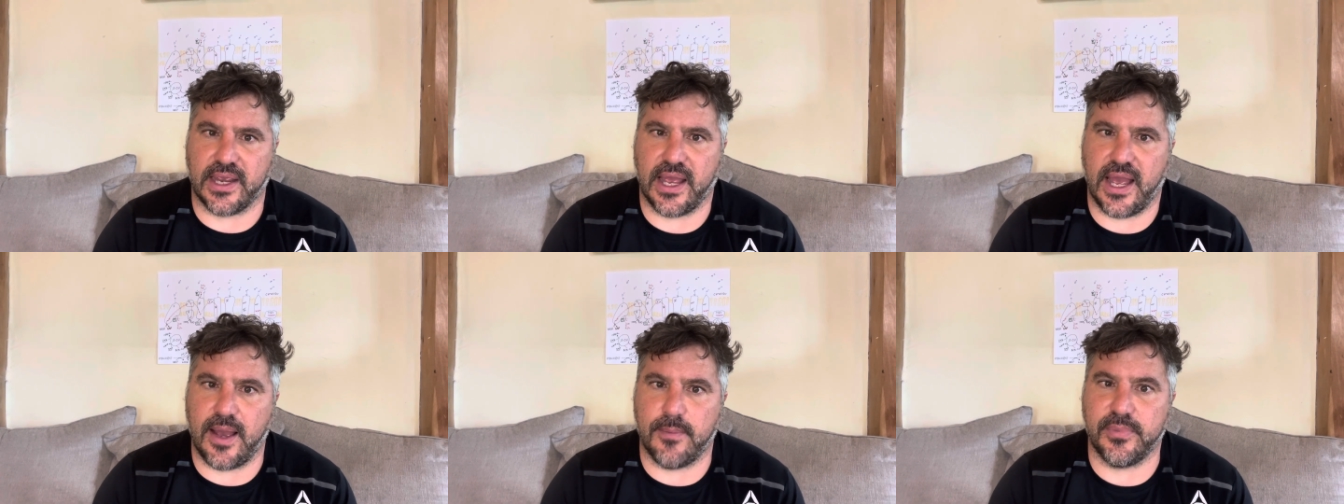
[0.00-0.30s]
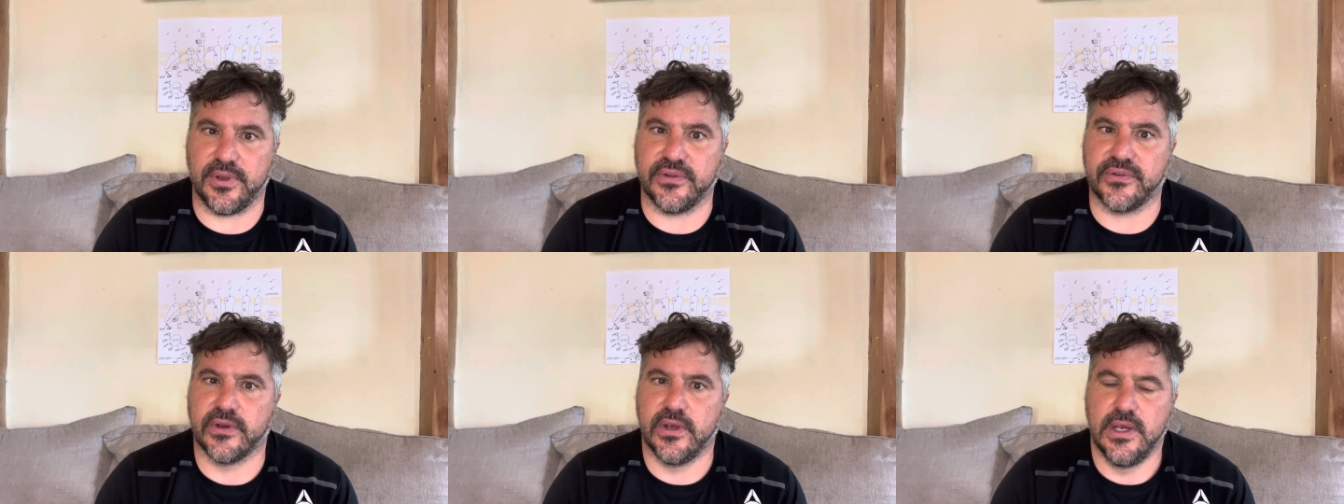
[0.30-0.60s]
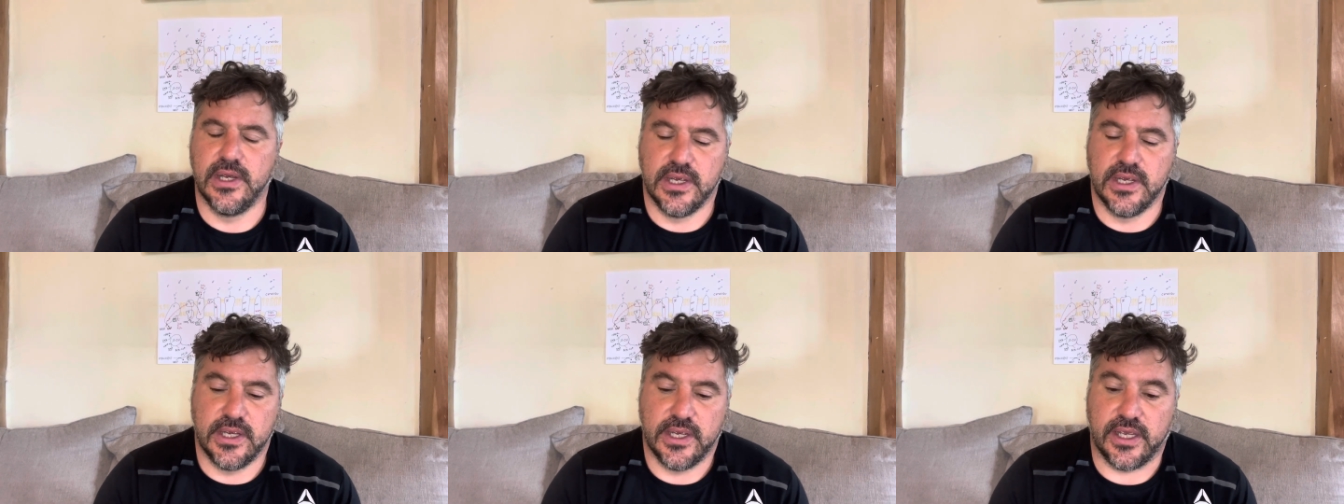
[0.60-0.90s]
happens.
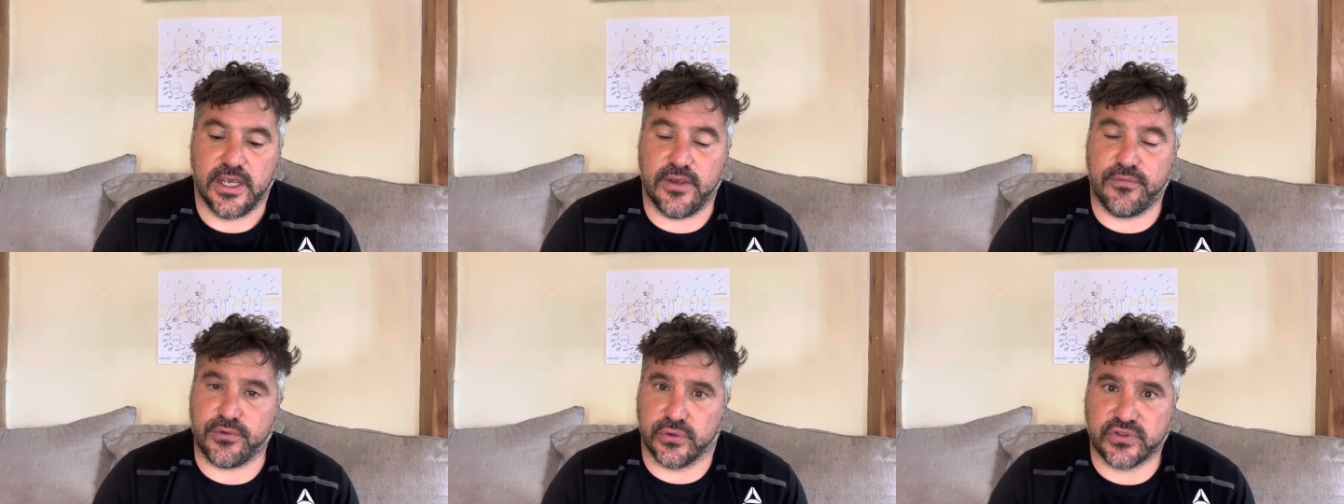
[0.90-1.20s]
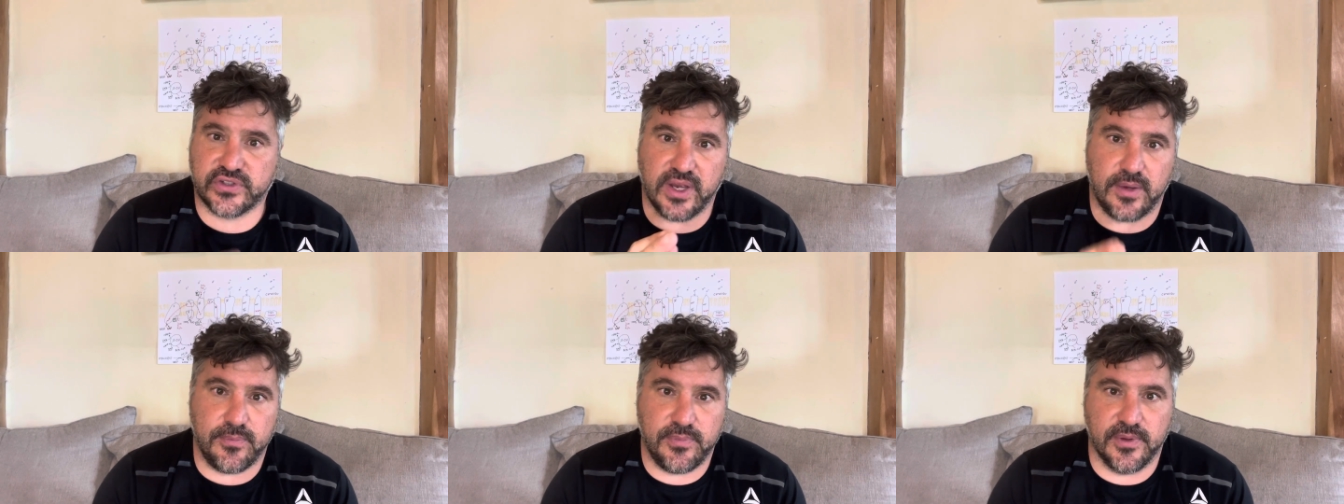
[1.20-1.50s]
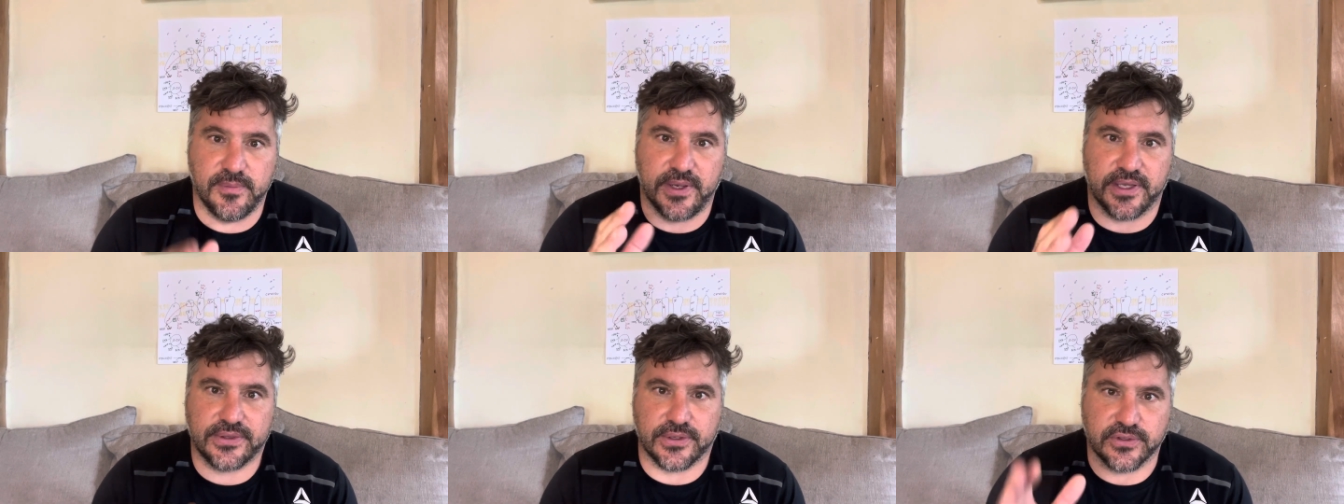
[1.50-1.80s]
If you
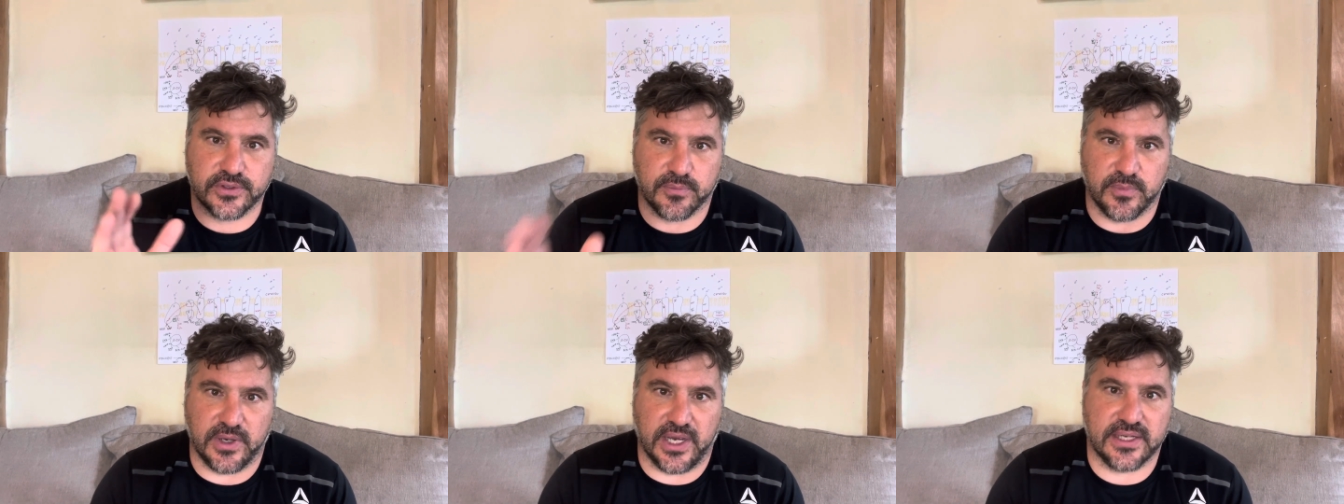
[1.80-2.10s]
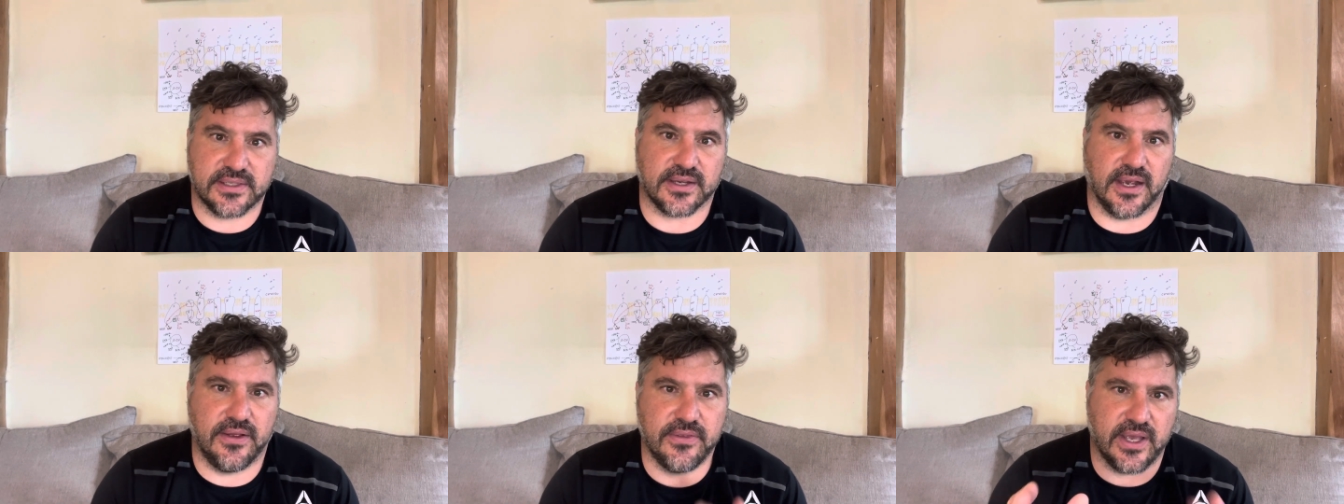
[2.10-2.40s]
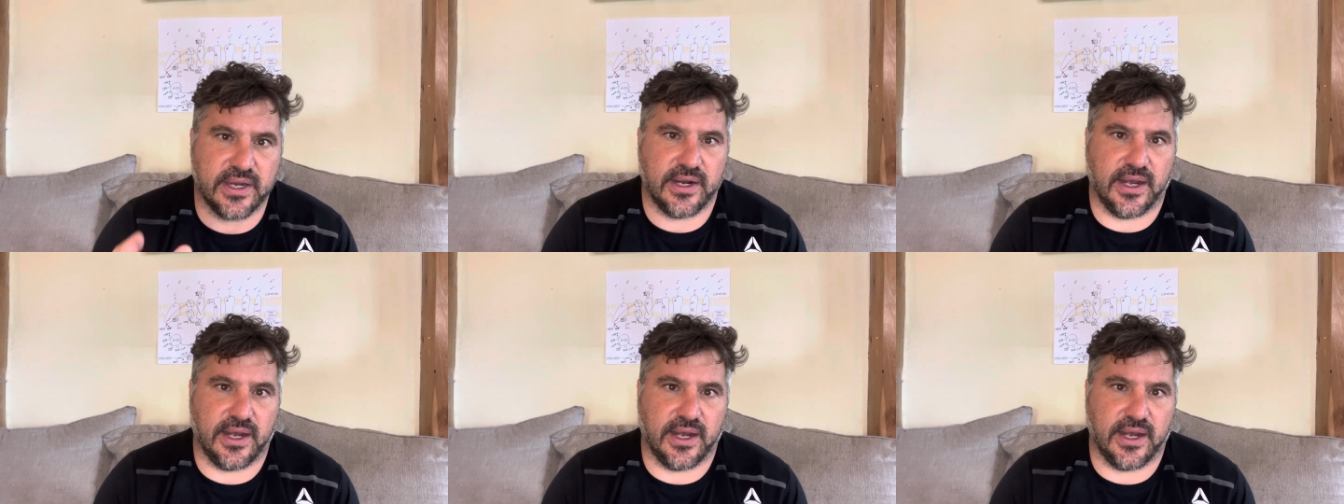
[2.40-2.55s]
supplement those mice on that